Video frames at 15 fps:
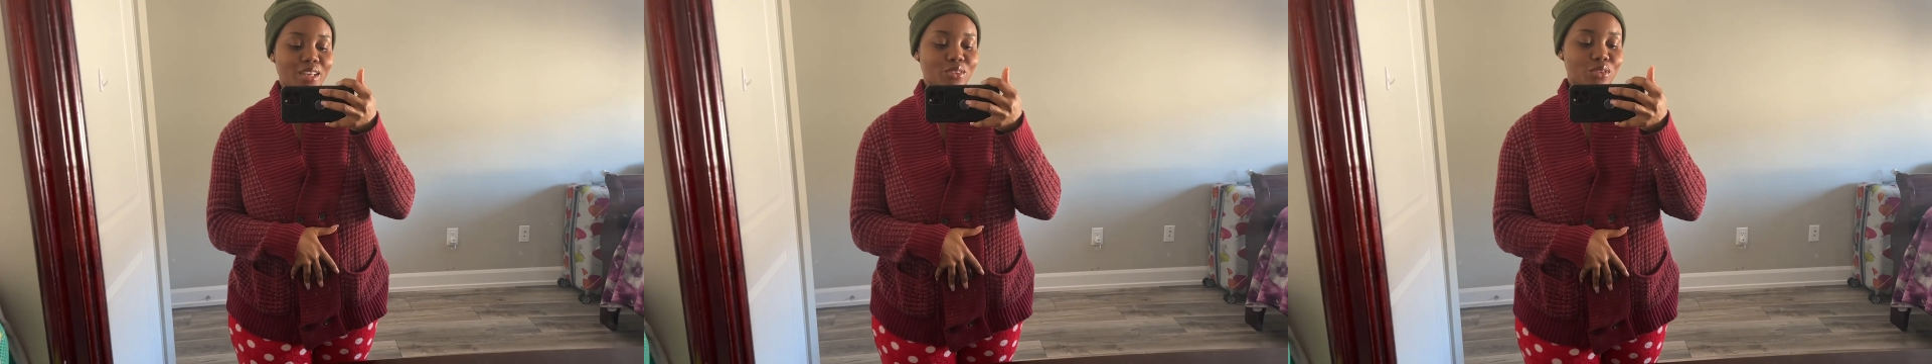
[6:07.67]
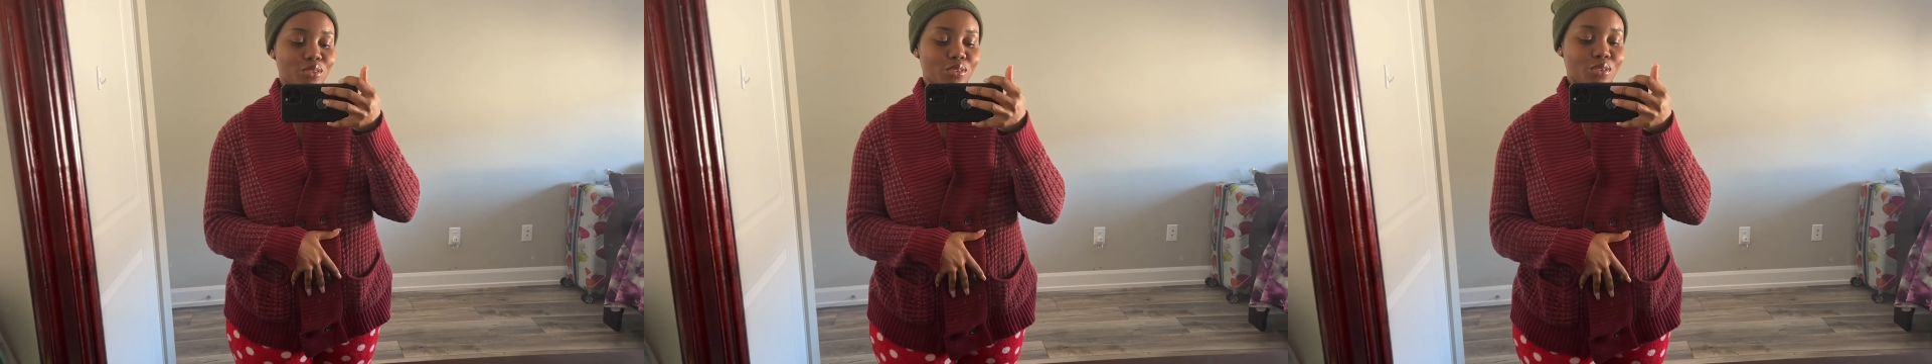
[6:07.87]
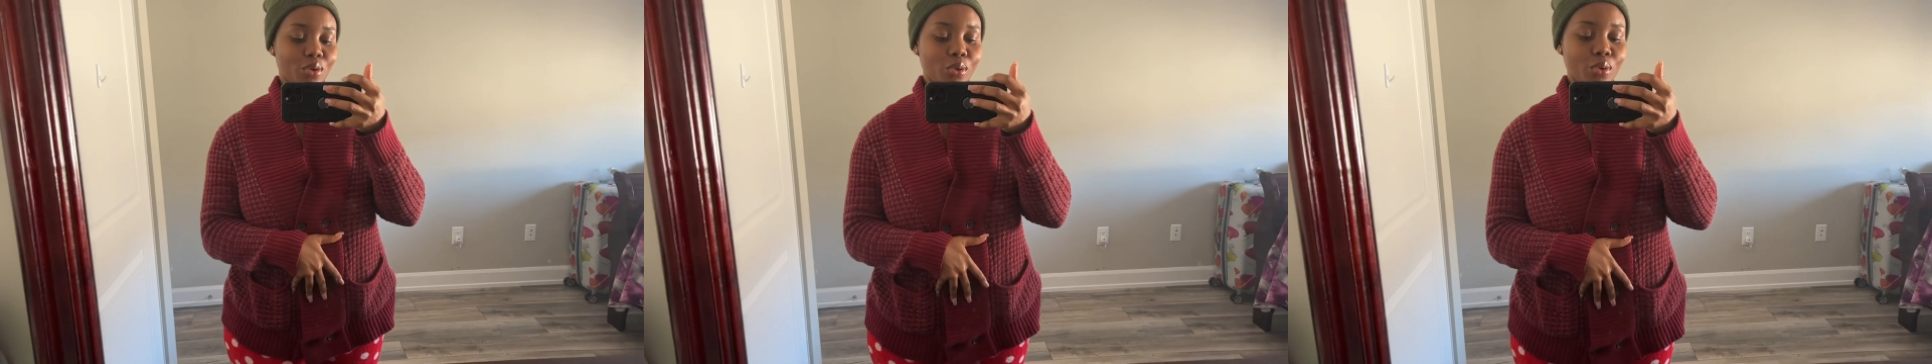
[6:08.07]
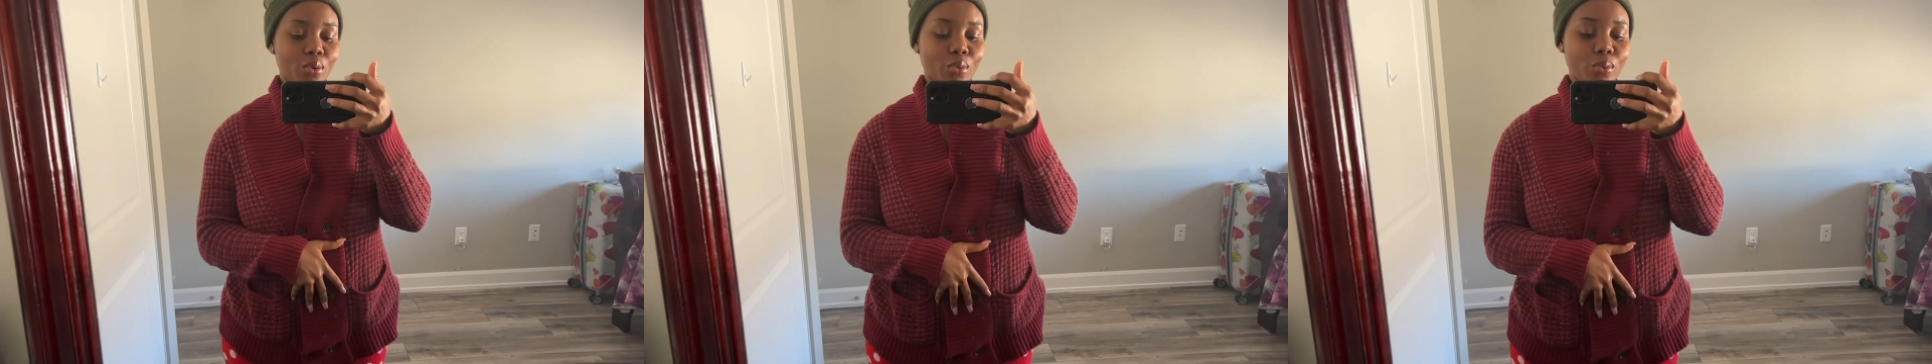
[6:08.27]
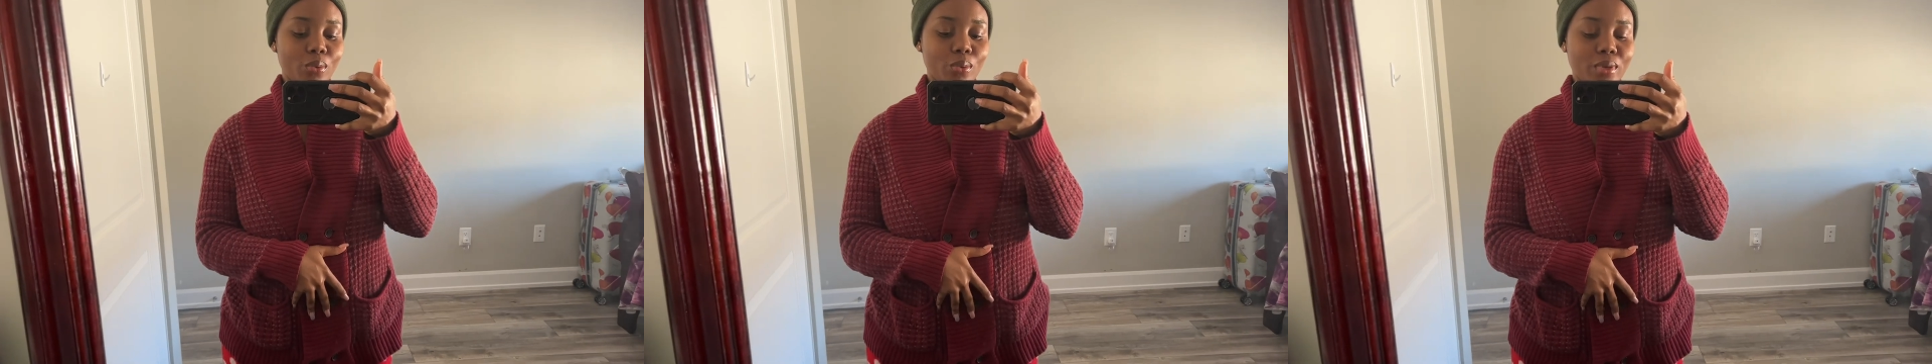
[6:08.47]

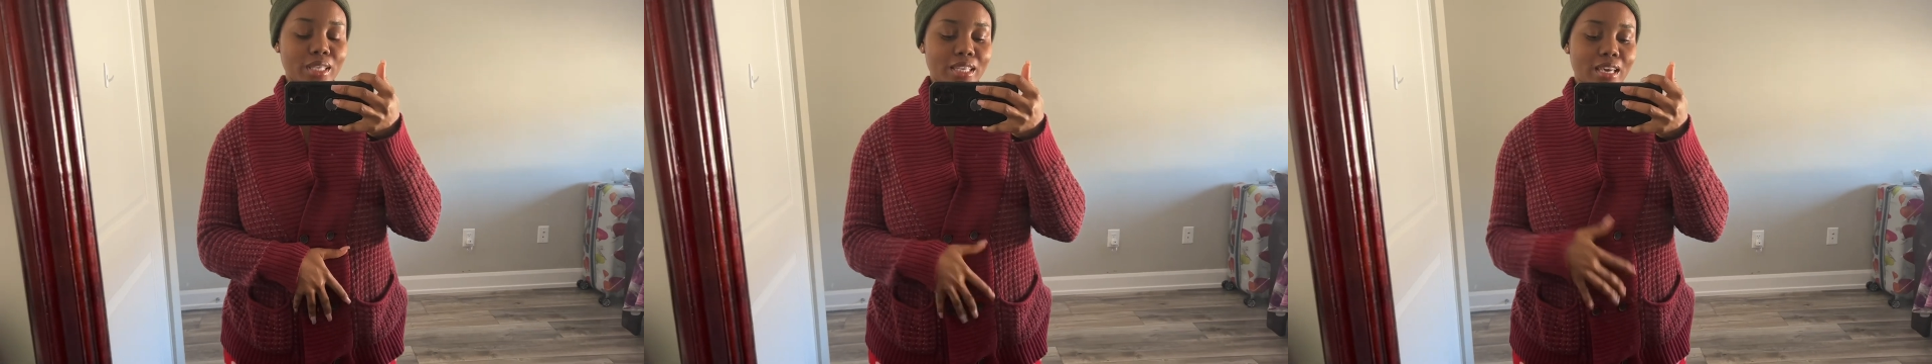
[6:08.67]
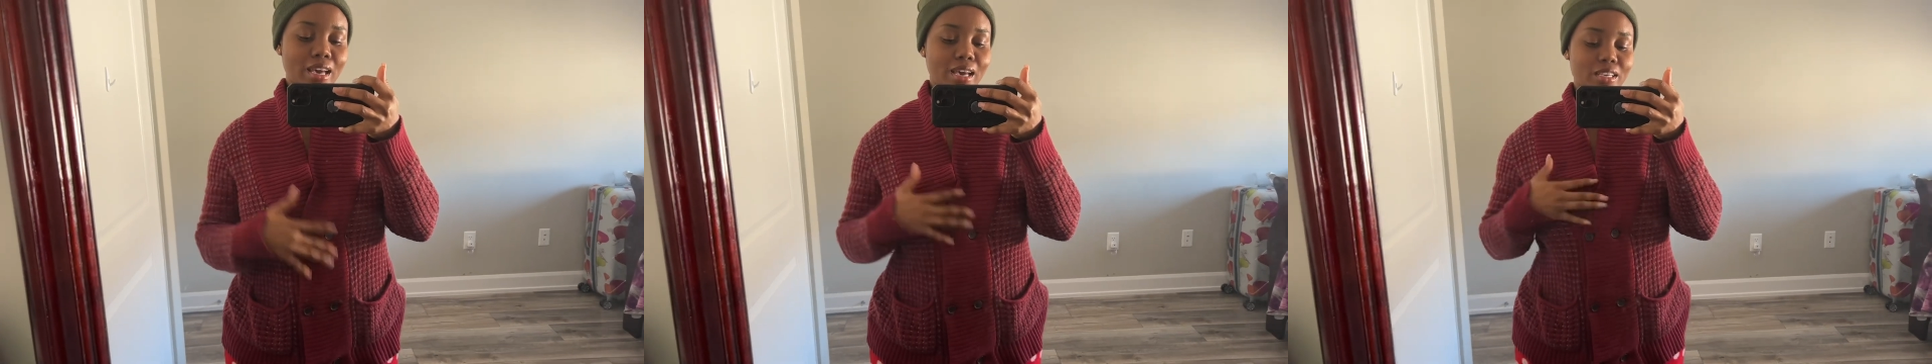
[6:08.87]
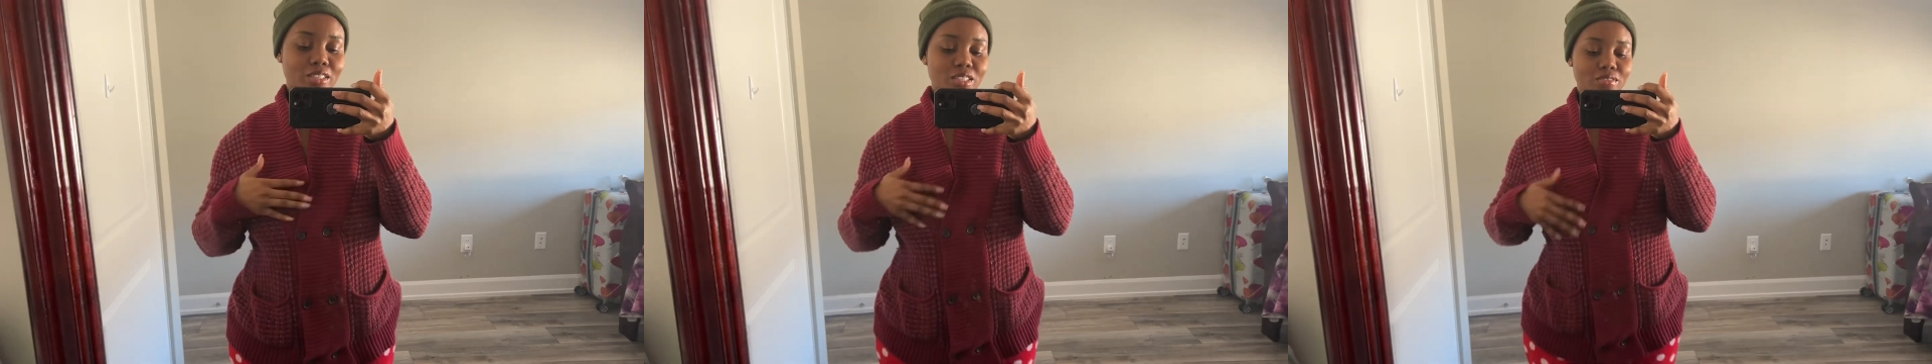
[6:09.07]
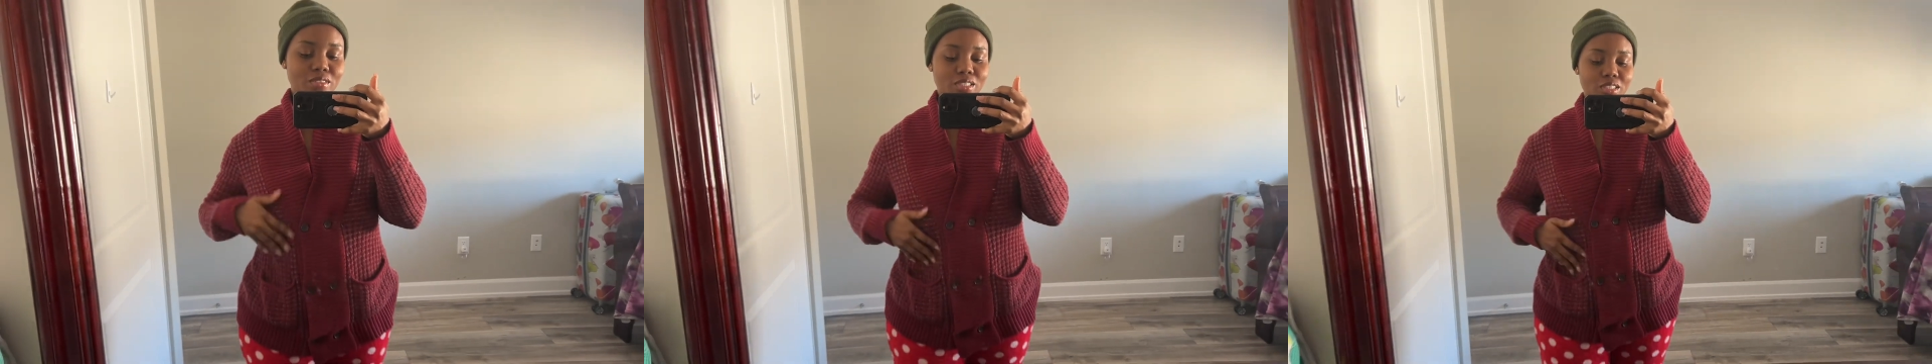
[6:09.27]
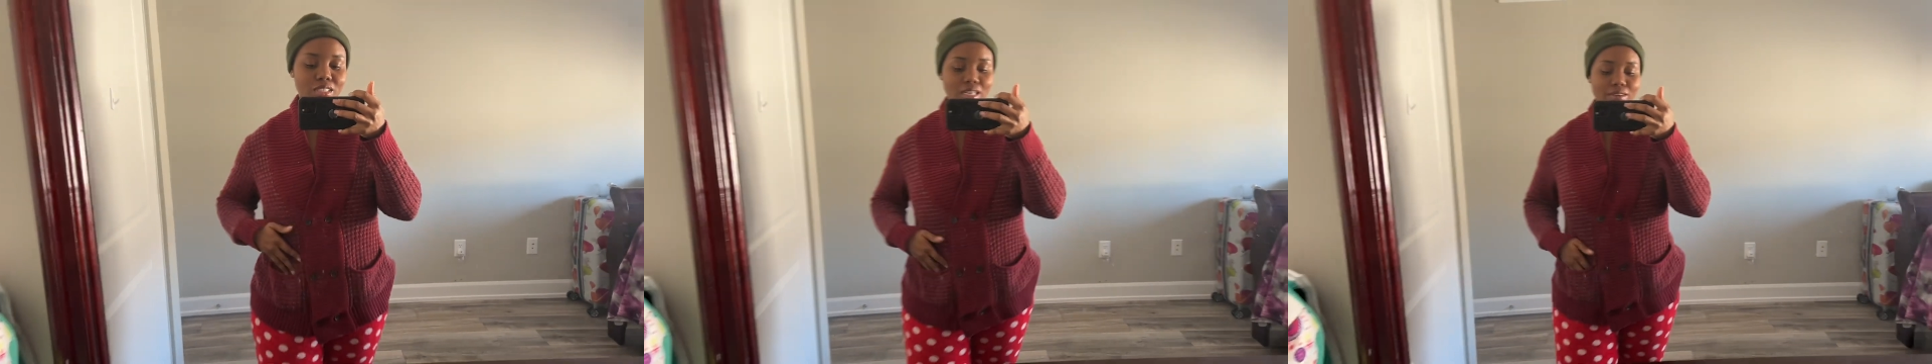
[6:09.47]
So yeah, I just
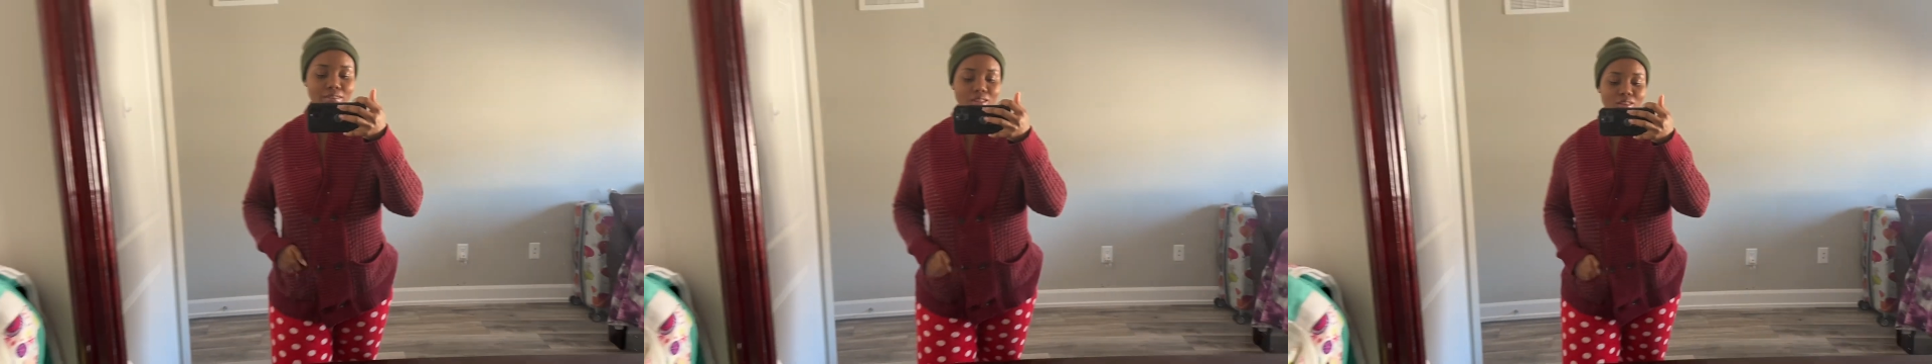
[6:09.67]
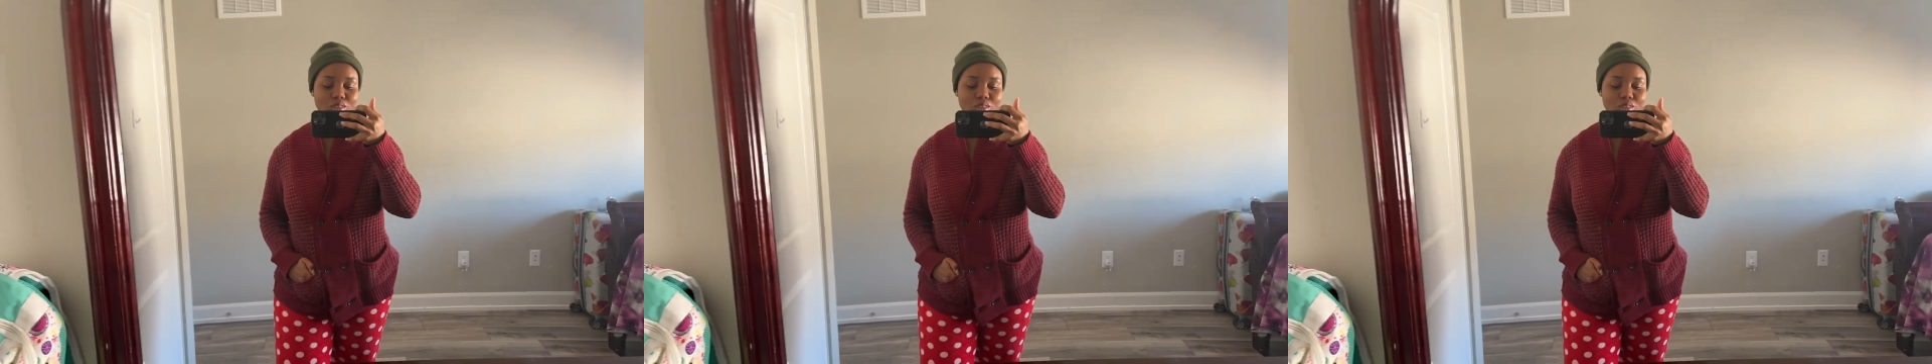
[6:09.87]
finished having